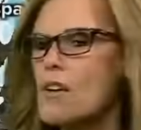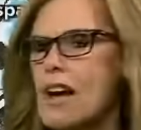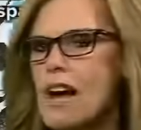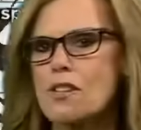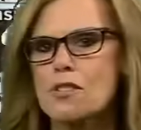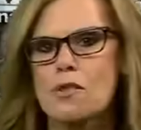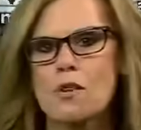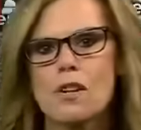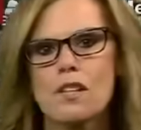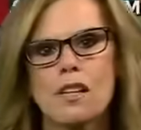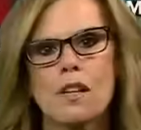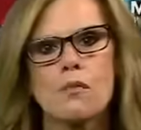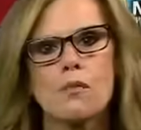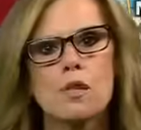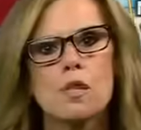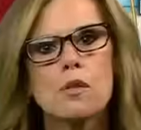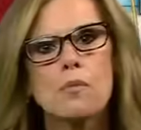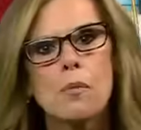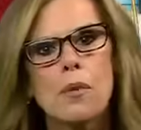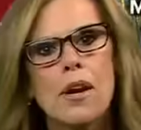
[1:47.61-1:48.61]
out toward
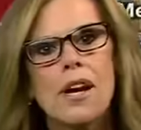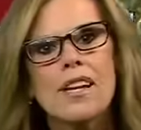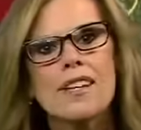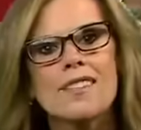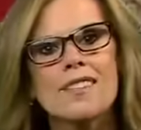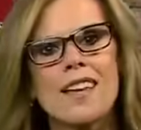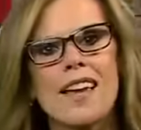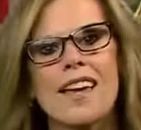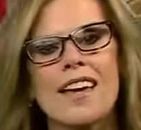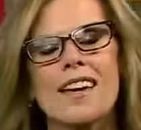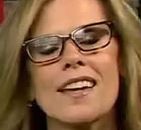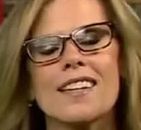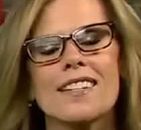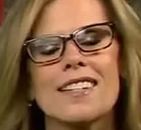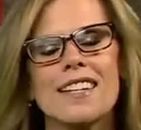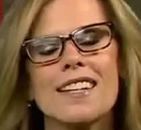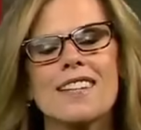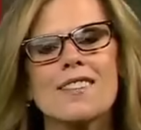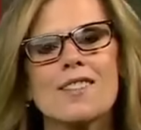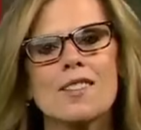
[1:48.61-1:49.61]
Glenwood Springs and
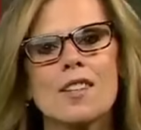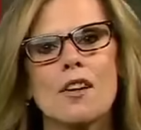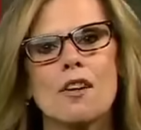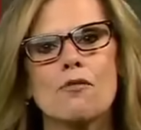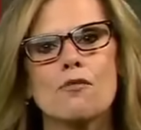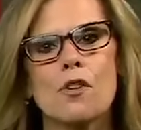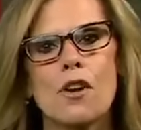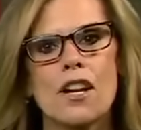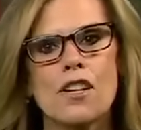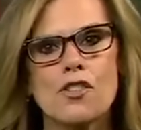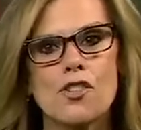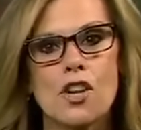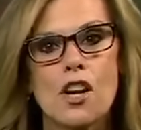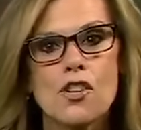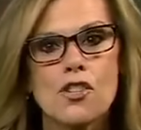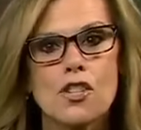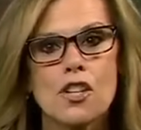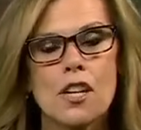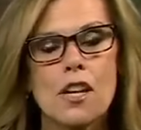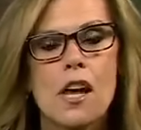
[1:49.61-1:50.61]
east of Grand
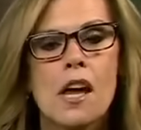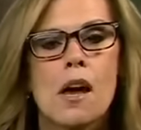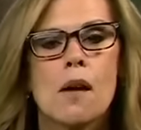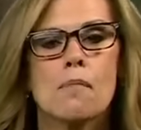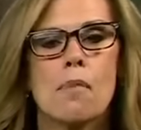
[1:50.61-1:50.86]
Junction,